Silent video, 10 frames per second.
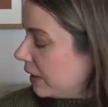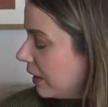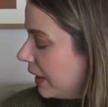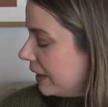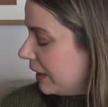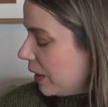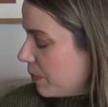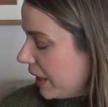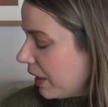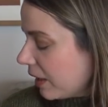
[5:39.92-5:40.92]
lately I've
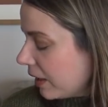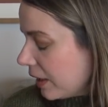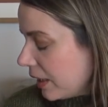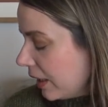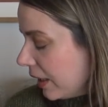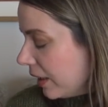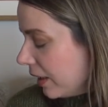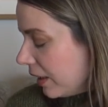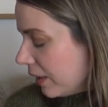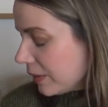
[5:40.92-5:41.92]
been
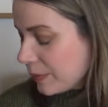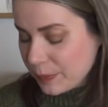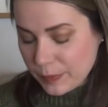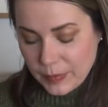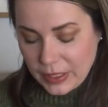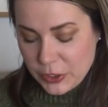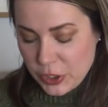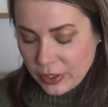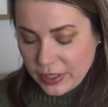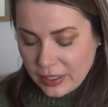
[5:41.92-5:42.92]

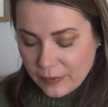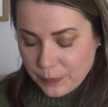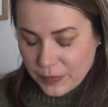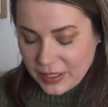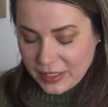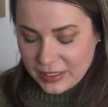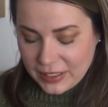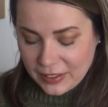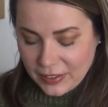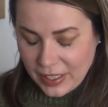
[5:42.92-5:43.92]
enjoying
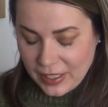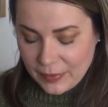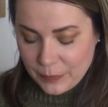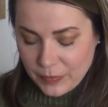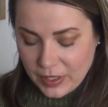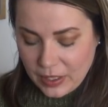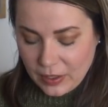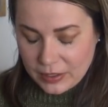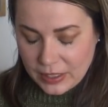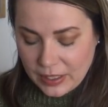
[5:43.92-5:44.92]
knitting again a
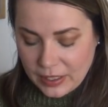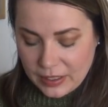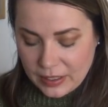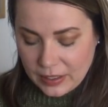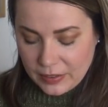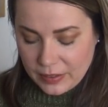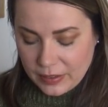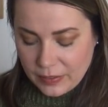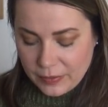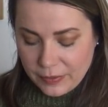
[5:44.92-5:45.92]
lot, and I
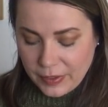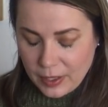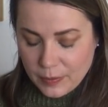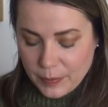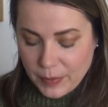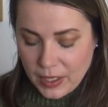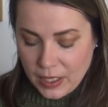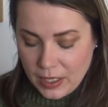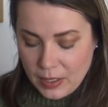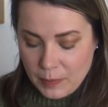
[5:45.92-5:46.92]
feel
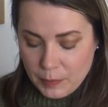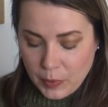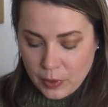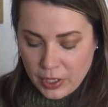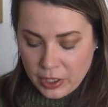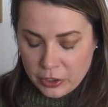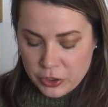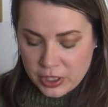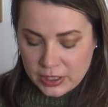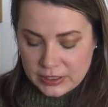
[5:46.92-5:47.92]
more
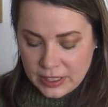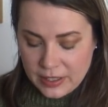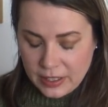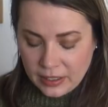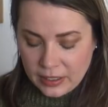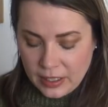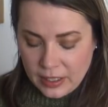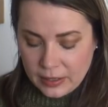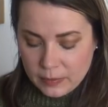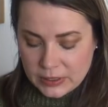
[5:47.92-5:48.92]
energized. I think
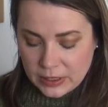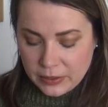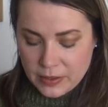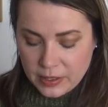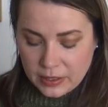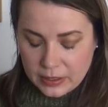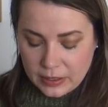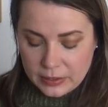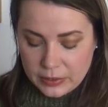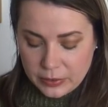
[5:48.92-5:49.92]
it was a good thing that
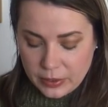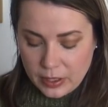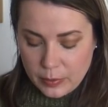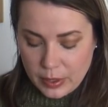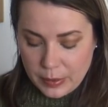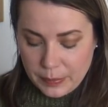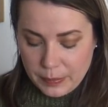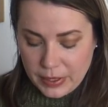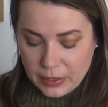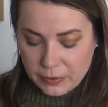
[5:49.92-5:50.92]
I took a
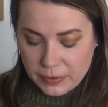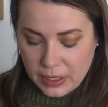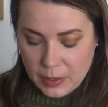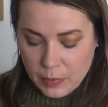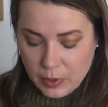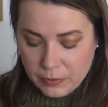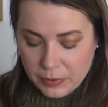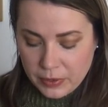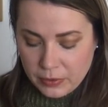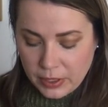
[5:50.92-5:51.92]
bit of time off
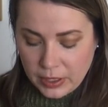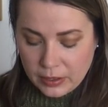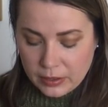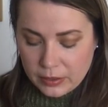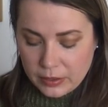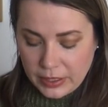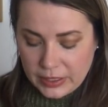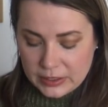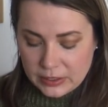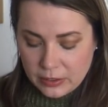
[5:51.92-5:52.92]
during the
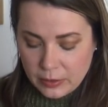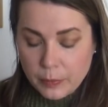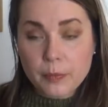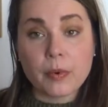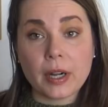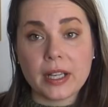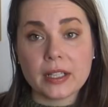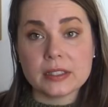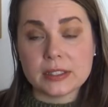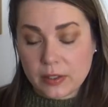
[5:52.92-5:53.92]
Easter
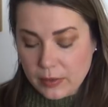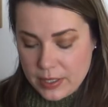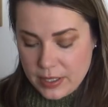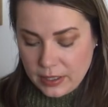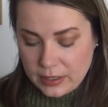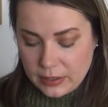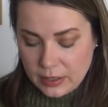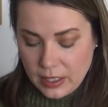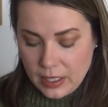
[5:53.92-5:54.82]
break, so I think that